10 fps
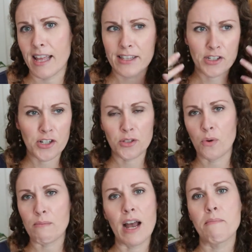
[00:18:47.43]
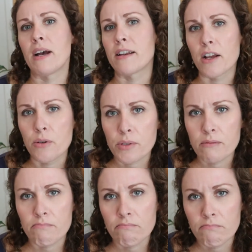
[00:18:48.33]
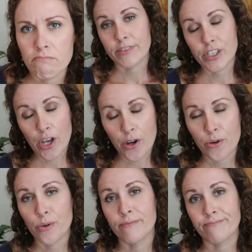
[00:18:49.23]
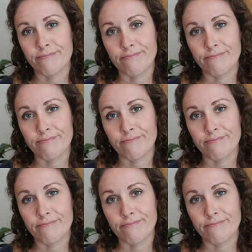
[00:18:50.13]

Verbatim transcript: That's just where my mind goes. So